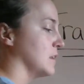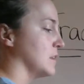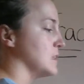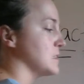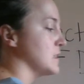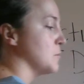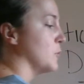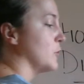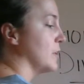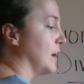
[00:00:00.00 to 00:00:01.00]

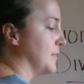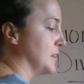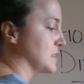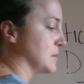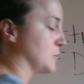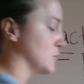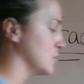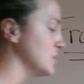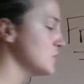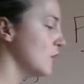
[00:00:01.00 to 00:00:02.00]
symbol, and this symbol. So
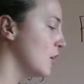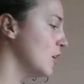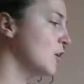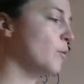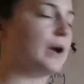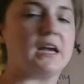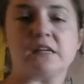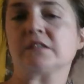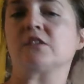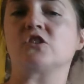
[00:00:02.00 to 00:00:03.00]
these are all
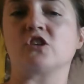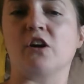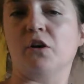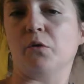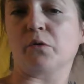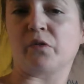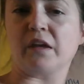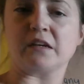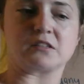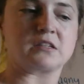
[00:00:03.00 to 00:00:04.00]
ways to show
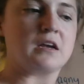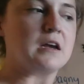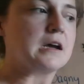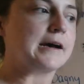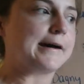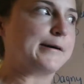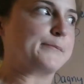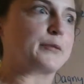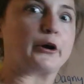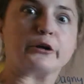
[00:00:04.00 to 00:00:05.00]
things
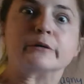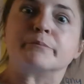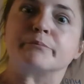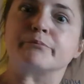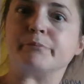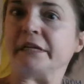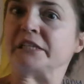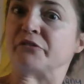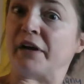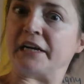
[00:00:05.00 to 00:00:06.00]
are being
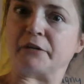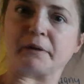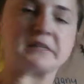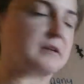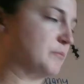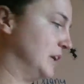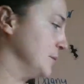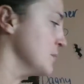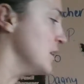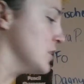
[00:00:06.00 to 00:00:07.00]
divided by
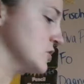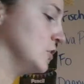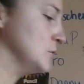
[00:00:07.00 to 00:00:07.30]
something. So